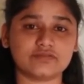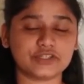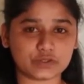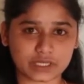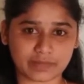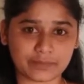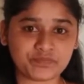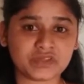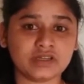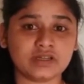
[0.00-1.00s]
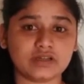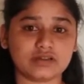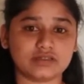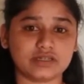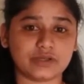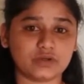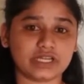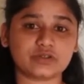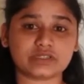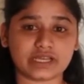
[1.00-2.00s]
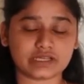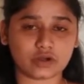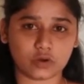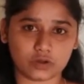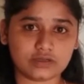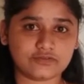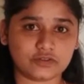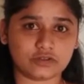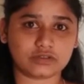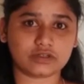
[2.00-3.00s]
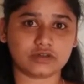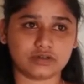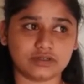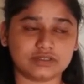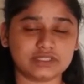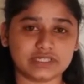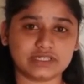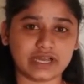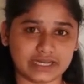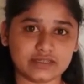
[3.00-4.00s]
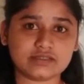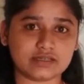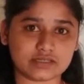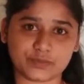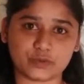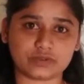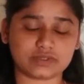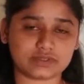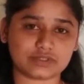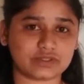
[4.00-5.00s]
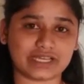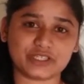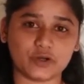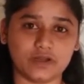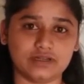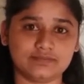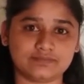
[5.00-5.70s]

Vinuta ma'am. And I would like to thank all for the guidance and support. So thank you all.